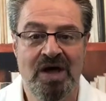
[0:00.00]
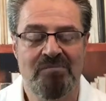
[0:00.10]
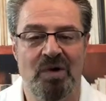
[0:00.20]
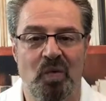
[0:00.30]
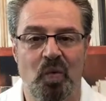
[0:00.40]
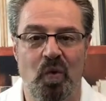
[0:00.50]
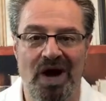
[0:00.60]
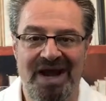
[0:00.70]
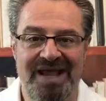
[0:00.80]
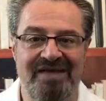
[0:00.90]
But
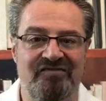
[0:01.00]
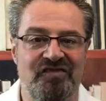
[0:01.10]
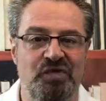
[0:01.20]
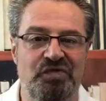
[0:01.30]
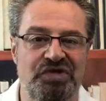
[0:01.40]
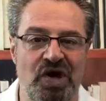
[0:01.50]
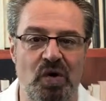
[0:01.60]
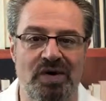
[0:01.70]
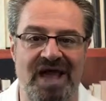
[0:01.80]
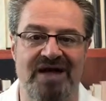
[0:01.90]
what if you
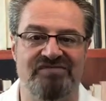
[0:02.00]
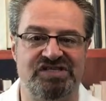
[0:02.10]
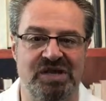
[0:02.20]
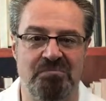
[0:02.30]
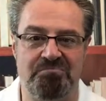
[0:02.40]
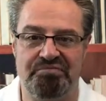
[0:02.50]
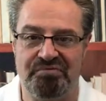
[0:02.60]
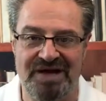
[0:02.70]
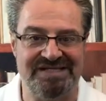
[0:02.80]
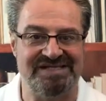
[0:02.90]
don't have some
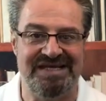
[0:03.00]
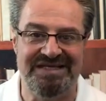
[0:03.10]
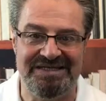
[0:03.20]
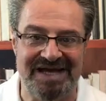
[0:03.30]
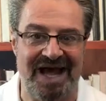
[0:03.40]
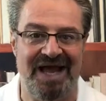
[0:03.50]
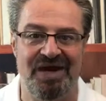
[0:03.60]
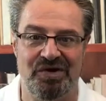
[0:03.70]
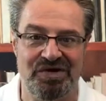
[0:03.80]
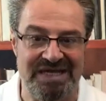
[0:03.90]
pressing,
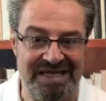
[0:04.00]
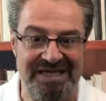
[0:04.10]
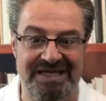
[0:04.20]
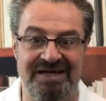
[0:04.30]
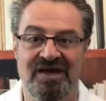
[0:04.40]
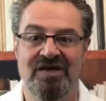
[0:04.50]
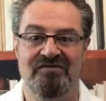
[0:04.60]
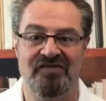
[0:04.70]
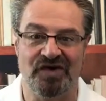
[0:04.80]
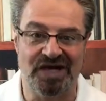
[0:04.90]
dire need
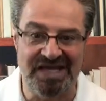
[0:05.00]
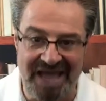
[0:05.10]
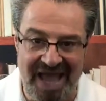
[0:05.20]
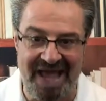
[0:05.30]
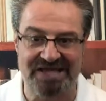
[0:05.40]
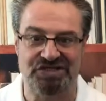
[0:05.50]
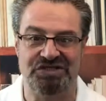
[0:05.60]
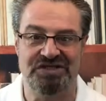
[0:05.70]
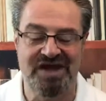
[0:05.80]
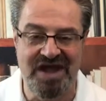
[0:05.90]
for
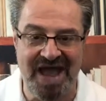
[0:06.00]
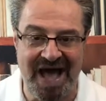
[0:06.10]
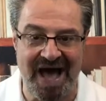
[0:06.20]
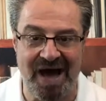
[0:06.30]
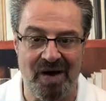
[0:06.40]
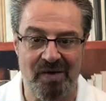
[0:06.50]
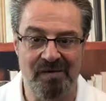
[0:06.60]
cash now?